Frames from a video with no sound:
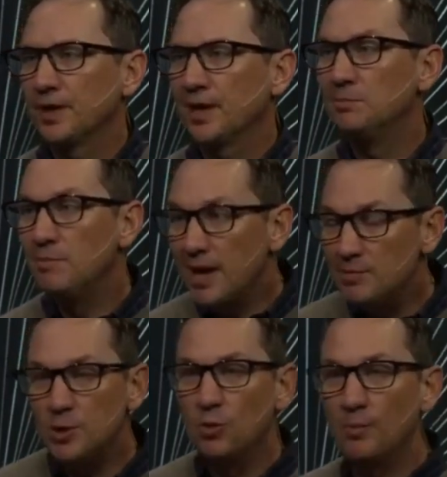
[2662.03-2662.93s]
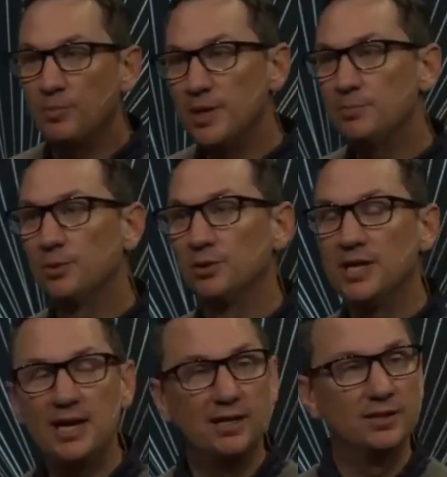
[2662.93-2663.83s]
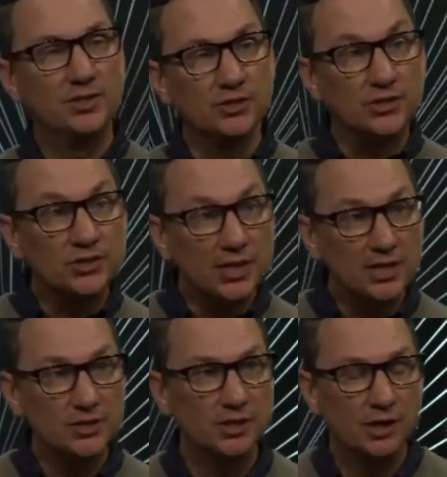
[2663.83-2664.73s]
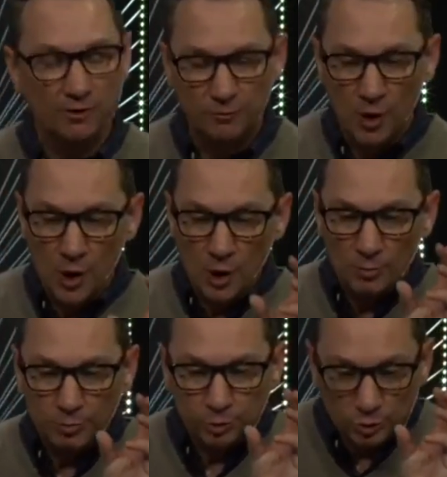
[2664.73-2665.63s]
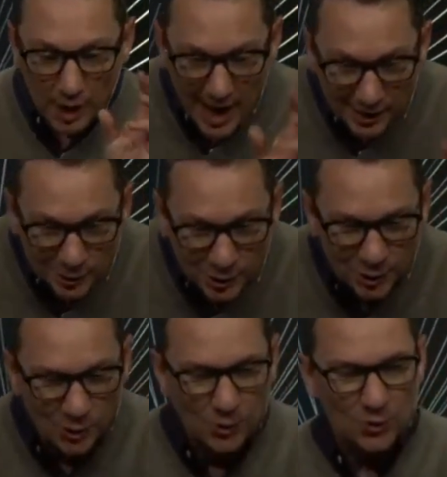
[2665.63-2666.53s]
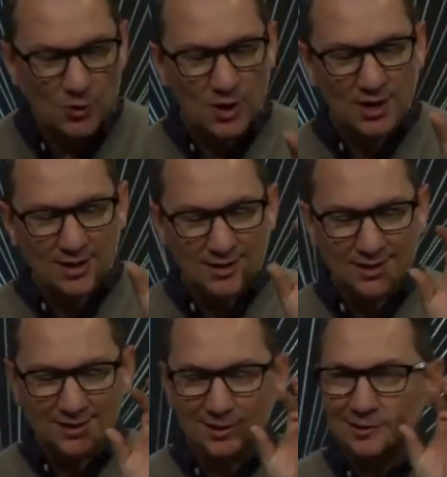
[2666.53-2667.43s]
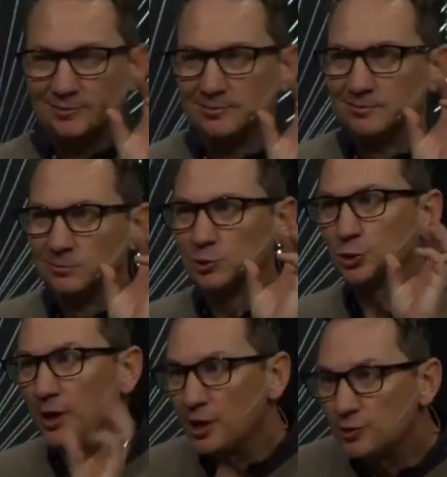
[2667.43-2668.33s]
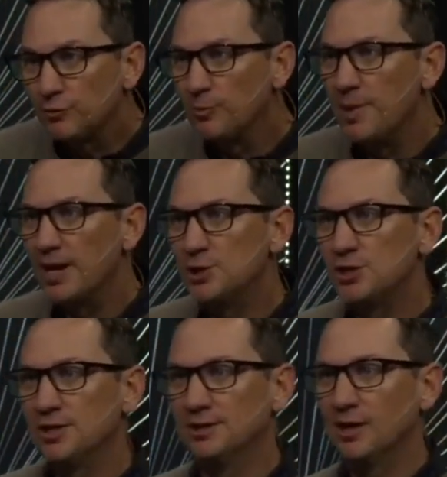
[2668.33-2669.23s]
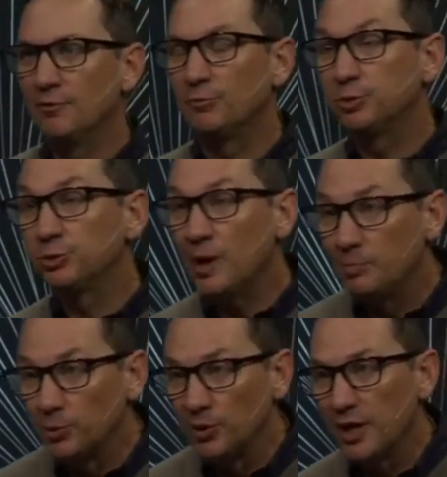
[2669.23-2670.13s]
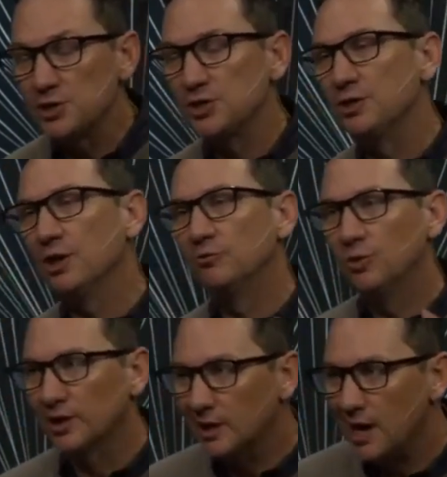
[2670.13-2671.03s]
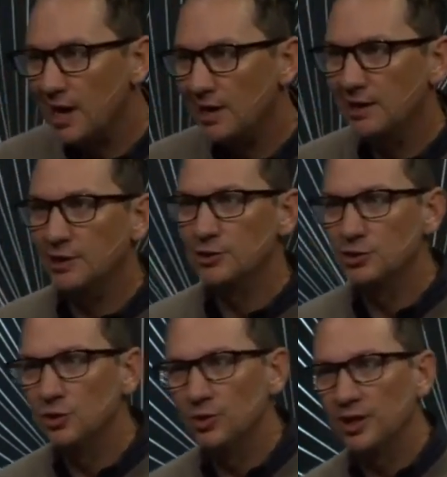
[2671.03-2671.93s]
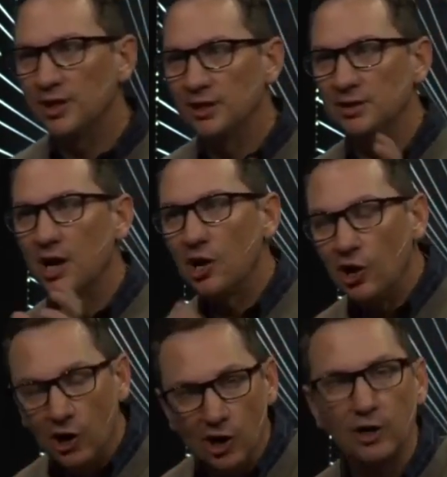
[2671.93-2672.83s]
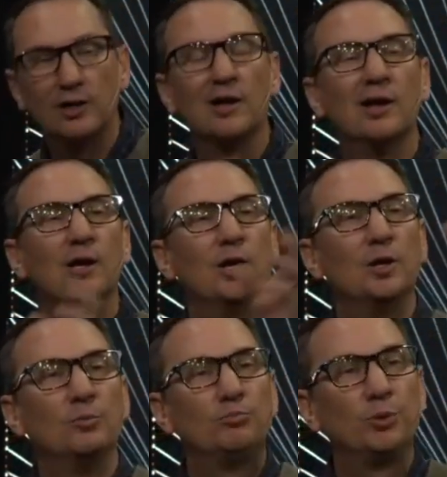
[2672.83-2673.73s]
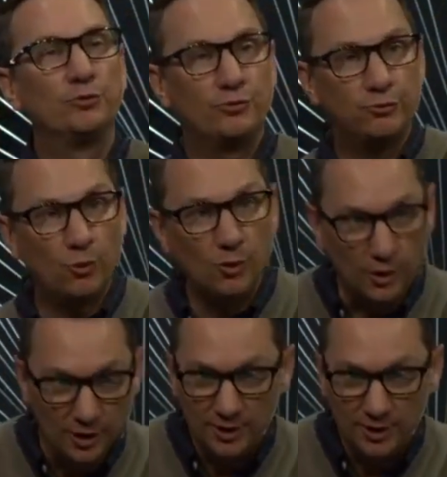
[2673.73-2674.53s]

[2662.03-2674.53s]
And maybe what people need is a season of practical transformation, of preparation of what God is doing in the heart before